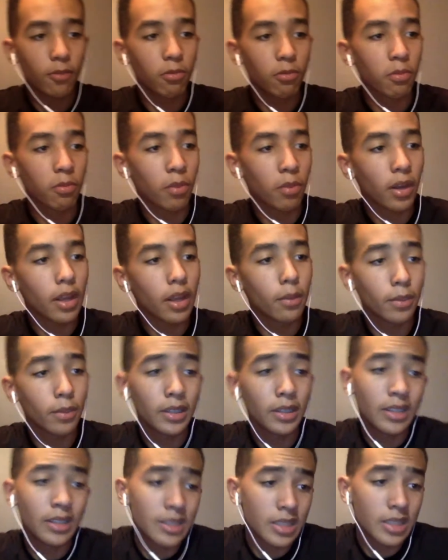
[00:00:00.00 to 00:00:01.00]
We probably
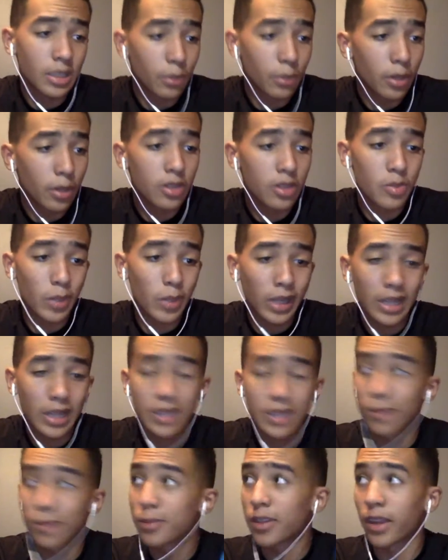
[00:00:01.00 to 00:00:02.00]
played this the most
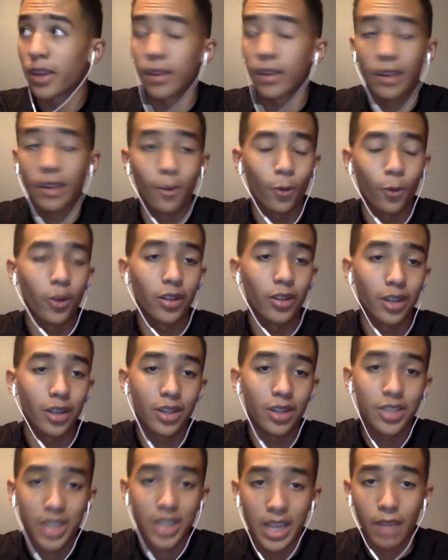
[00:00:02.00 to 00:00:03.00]
because it was like the only
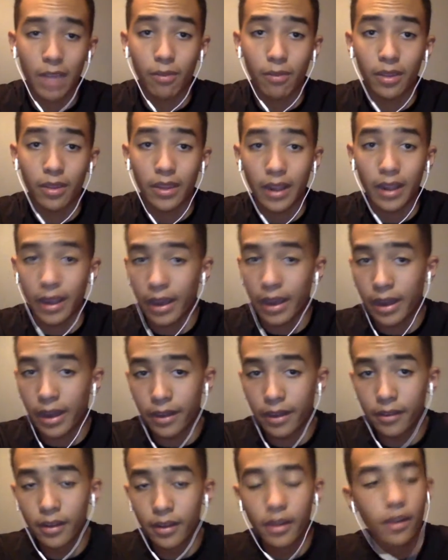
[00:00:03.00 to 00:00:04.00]
launch game that they
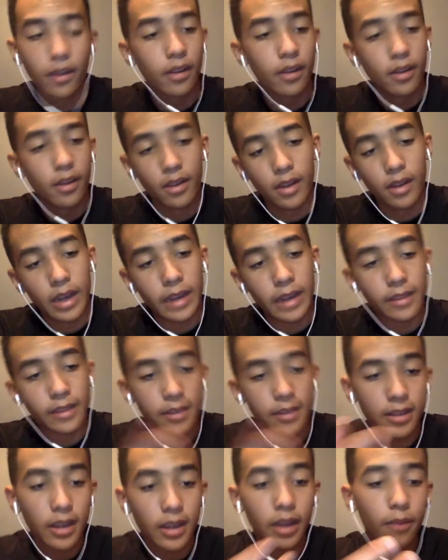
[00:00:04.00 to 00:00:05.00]
had at the
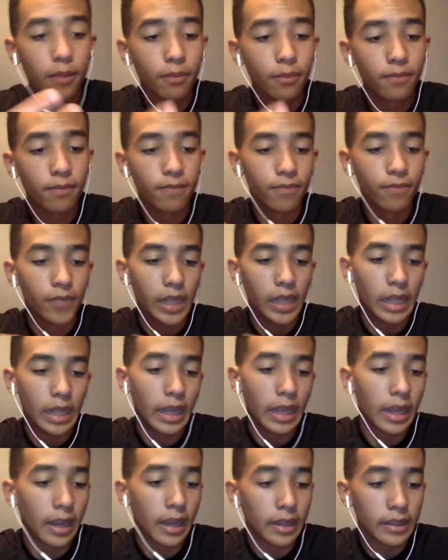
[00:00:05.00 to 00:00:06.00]
time,
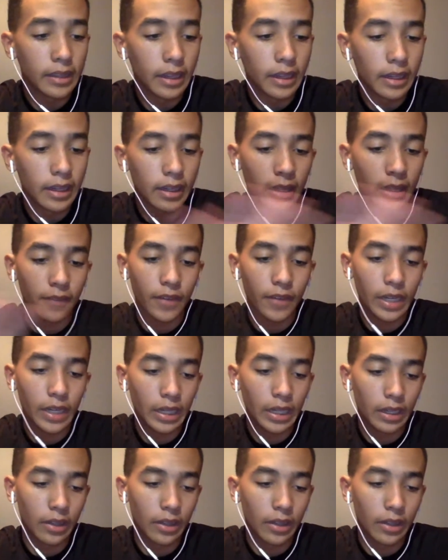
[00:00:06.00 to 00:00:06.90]
and they didn't have any